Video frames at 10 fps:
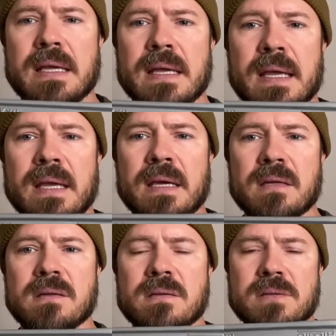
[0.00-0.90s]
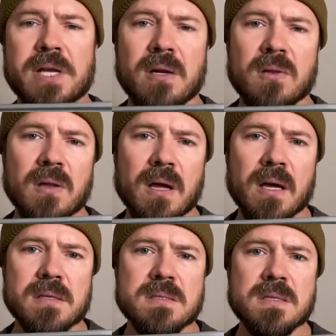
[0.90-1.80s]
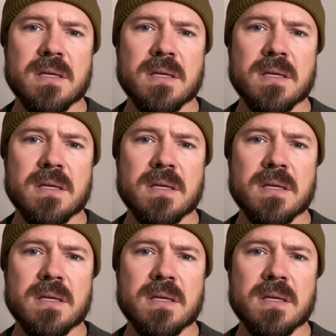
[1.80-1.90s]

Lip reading: and channel locks